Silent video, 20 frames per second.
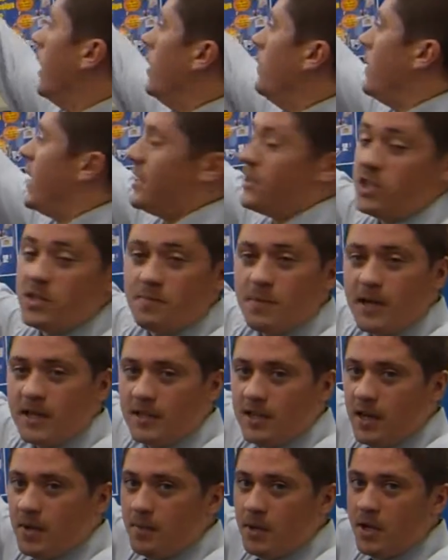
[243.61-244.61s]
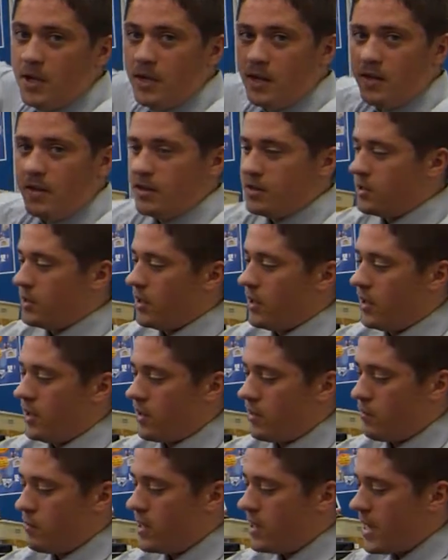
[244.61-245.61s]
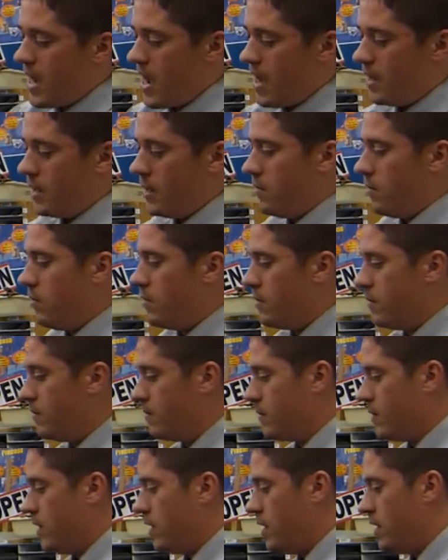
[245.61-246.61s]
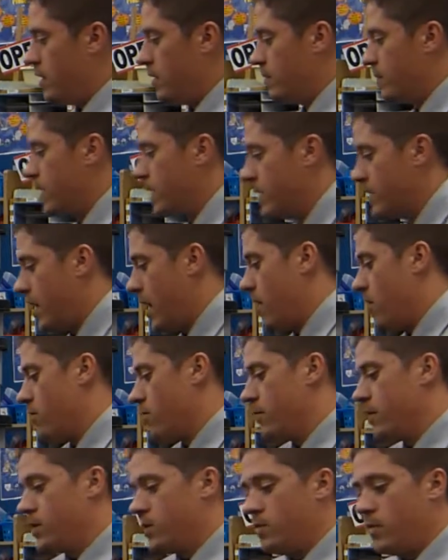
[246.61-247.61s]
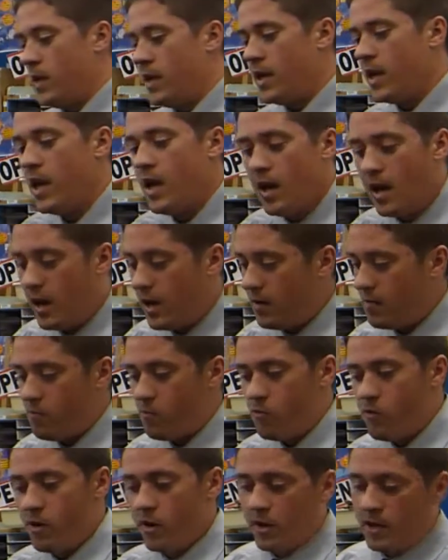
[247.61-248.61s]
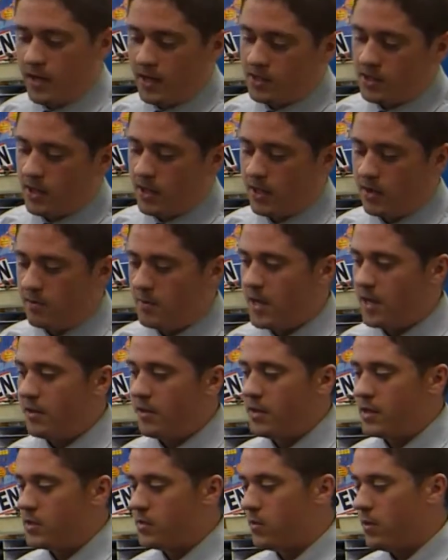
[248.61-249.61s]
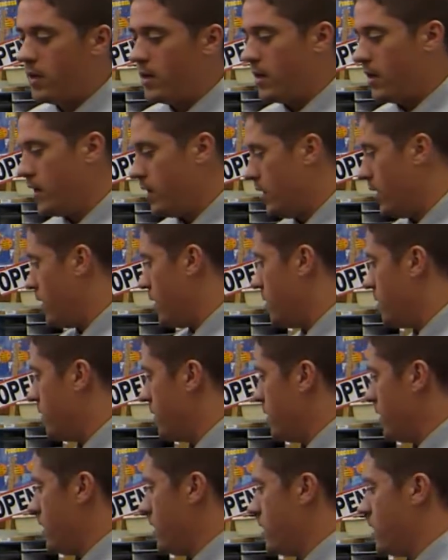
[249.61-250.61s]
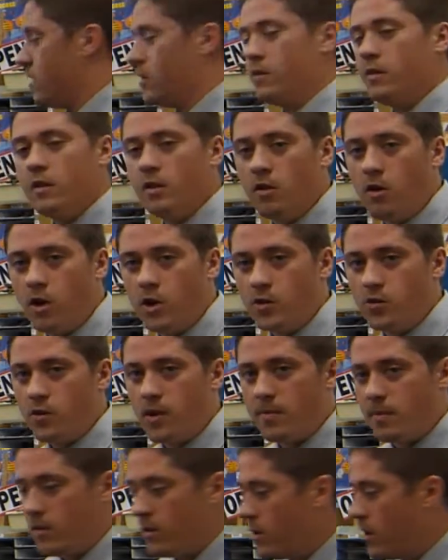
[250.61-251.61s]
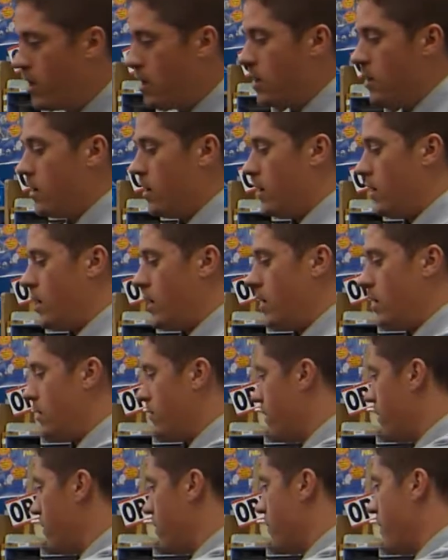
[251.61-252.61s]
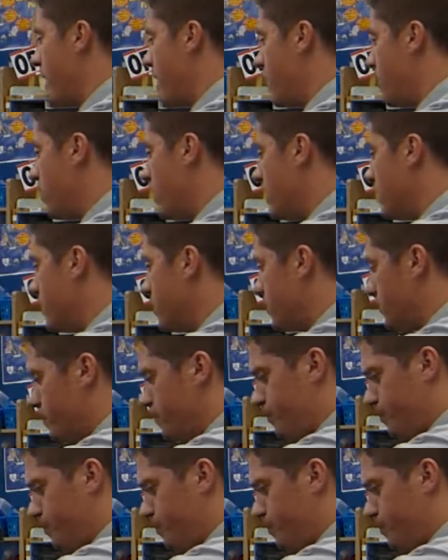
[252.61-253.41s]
I just picked up this 3 gallon container this week. I'm really excited about this one. I love the large Rubbermaid ones.